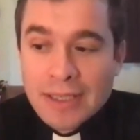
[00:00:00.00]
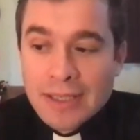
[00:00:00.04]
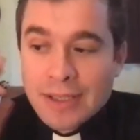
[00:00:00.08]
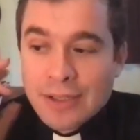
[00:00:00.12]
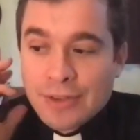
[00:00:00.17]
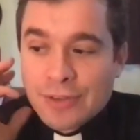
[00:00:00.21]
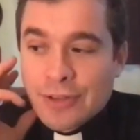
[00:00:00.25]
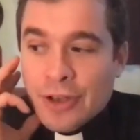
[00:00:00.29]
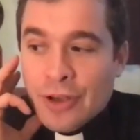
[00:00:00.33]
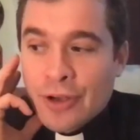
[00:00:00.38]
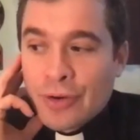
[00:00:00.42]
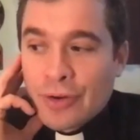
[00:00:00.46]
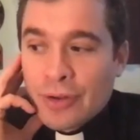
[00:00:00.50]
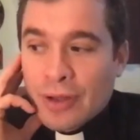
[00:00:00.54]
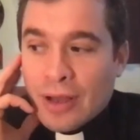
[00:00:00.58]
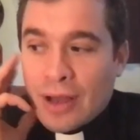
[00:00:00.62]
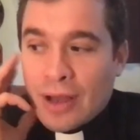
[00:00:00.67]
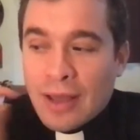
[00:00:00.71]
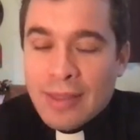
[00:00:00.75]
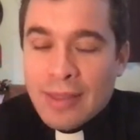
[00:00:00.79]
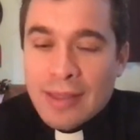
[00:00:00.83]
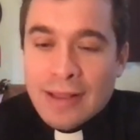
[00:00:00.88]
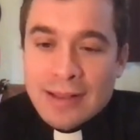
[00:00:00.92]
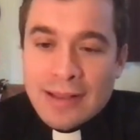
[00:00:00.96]
Yeah. So
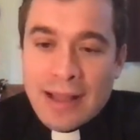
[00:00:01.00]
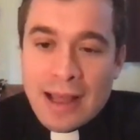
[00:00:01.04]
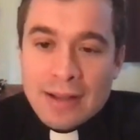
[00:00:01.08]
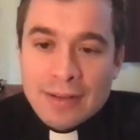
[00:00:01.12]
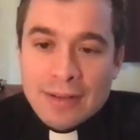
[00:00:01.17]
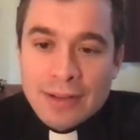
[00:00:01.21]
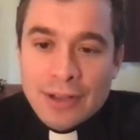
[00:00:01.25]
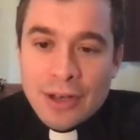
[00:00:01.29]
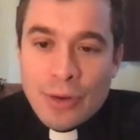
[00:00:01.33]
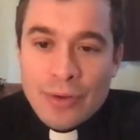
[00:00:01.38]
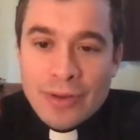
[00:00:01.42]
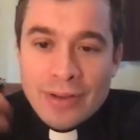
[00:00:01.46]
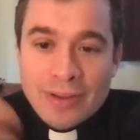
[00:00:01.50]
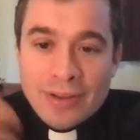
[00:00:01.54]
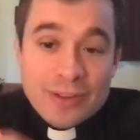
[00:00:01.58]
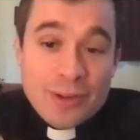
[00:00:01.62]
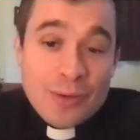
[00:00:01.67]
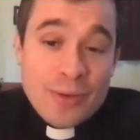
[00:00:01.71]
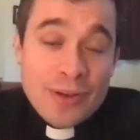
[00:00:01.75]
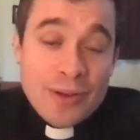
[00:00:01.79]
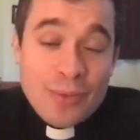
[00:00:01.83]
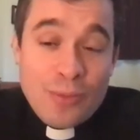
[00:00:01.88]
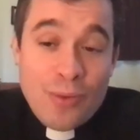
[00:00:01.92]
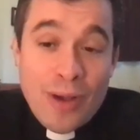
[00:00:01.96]
I think that, you know,
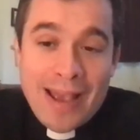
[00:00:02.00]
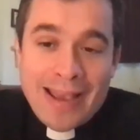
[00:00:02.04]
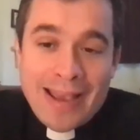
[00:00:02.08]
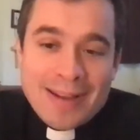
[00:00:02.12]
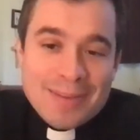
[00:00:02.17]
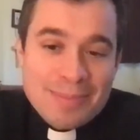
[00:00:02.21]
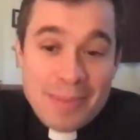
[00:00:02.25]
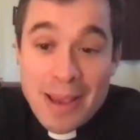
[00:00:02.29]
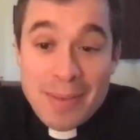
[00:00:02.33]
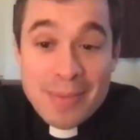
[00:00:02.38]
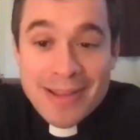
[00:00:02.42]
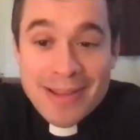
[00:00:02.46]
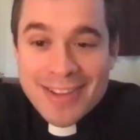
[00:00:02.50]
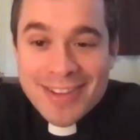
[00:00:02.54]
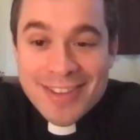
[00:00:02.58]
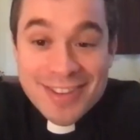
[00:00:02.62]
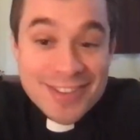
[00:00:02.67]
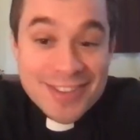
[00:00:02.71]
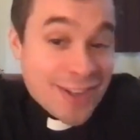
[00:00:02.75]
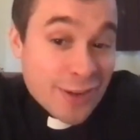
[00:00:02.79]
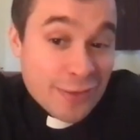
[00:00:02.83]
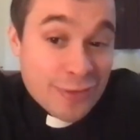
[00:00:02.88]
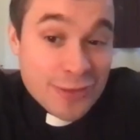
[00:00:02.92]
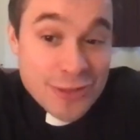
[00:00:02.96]
so in a way, maybe there's
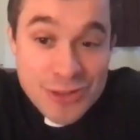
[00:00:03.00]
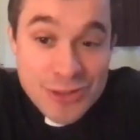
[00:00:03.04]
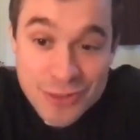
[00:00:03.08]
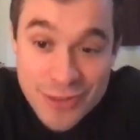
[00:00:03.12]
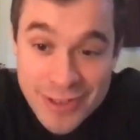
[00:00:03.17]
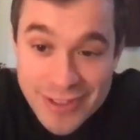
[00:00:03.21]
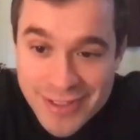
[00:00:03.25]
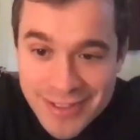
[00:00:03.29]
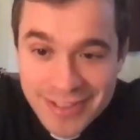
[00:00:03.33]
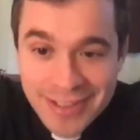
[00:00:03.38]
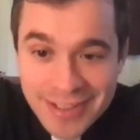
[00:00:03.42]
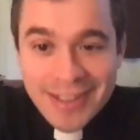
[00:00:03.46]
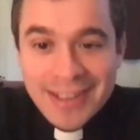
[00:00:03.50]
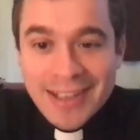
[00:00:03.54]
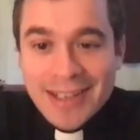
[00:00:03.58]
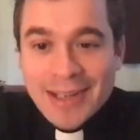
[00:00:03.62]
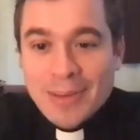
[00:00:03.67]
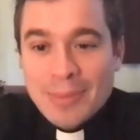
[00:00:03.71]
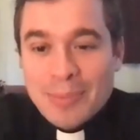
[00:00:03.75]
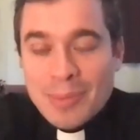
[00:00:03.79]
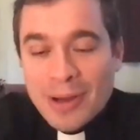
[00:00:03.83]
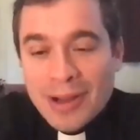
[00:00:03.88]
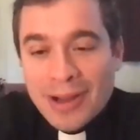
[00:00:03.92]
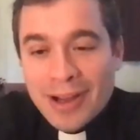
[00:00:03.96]
a selfish reason,
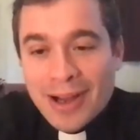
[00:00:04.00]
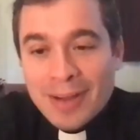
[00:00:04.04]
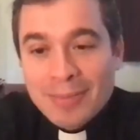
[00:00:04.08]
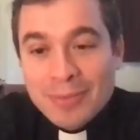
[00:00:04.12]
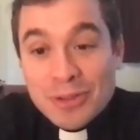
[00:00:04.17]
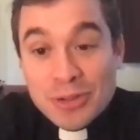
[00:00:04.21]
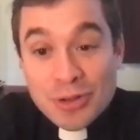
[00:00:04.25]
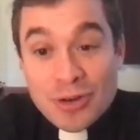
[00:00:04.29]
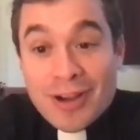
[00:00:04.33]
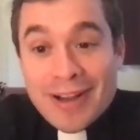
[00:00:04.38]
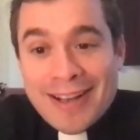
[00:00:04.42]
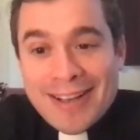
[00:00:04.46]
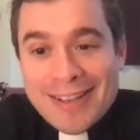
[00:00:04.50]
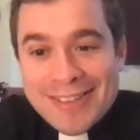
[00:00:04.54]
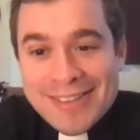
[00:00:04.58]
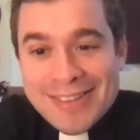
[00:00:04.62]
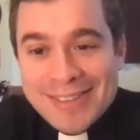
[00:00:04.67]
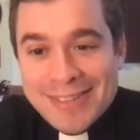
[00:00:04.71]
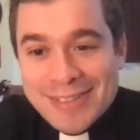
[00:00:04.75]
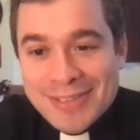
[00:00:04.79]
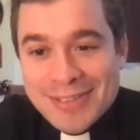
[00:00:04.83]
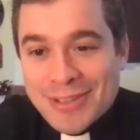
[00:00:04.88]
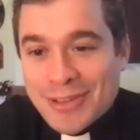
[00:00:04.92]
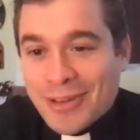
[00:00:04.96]
but I'm
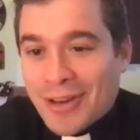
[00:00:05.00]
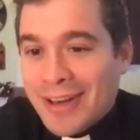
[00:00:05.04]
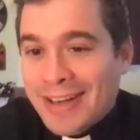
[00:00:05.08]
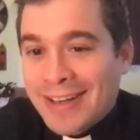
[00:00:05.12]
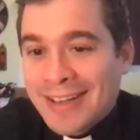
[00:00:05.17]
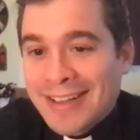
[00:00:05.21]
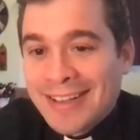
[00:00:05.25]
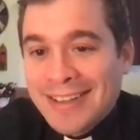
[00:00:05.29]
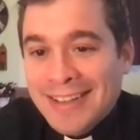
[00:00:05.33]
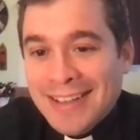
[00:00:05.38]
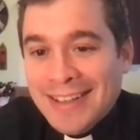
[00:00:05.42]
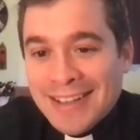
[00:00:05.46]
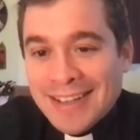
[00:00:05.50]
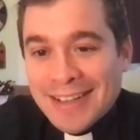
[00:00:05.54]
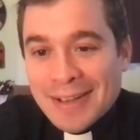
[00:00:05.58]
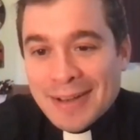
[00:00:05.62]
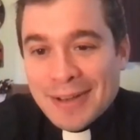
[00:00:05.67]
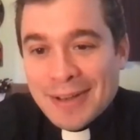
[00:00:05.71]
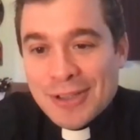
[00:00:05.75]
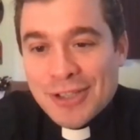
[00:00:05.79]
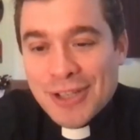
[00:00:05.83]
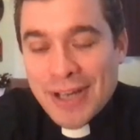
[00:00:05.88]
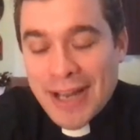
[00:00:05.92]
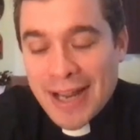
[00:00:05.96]
trying to
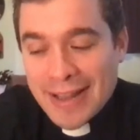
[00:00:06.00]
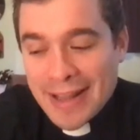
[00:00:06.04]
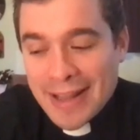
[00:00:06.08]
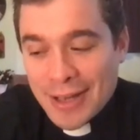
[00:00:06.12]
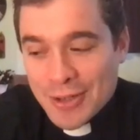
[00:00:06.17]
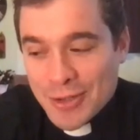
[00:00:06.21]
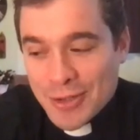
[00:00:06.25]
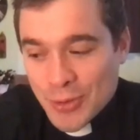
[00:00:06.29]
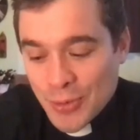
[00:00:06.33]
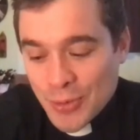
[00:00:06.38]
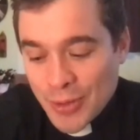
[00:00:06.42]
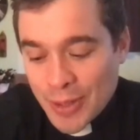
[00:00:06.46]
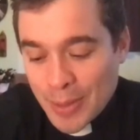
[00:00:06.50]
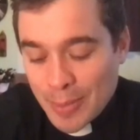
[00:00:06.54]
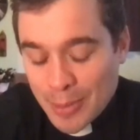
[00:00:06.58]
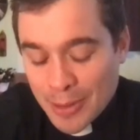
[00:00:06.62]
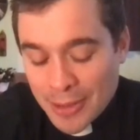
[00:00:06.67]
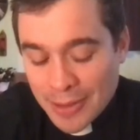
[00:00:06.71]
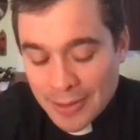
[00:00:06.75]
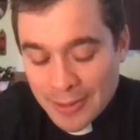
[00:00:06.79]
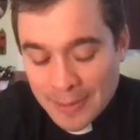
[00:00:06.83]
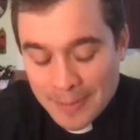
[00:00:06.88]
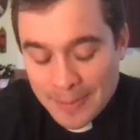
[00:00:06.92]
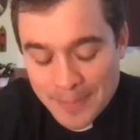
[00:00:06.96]
share that joy,
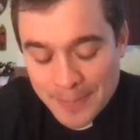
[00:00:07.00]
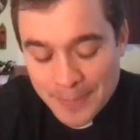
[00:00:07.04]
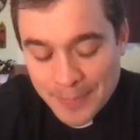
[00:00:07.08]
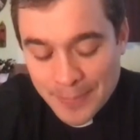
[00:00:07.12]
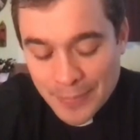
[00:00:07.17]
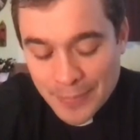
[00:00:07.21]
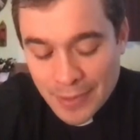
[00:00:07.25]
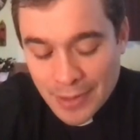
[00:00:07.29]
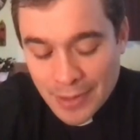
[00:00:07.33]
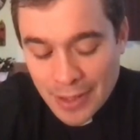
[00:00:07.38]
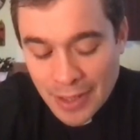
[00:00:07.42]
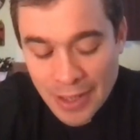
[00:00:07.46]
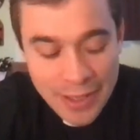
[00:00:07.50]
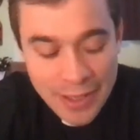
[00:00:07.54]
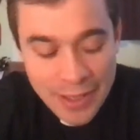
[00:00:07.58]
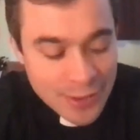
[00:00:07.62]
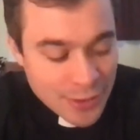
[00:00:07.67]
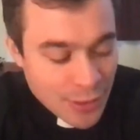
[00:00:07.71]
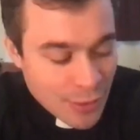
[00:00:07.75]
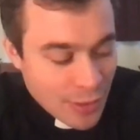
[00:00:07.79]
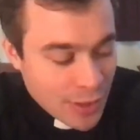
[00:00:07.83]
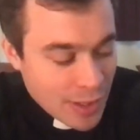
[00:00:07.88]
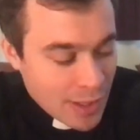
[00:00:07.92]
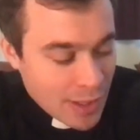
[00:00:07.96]
but I
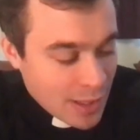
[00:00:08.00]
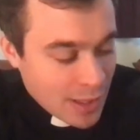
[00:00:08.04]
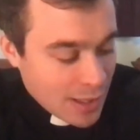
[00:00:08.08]
don't know.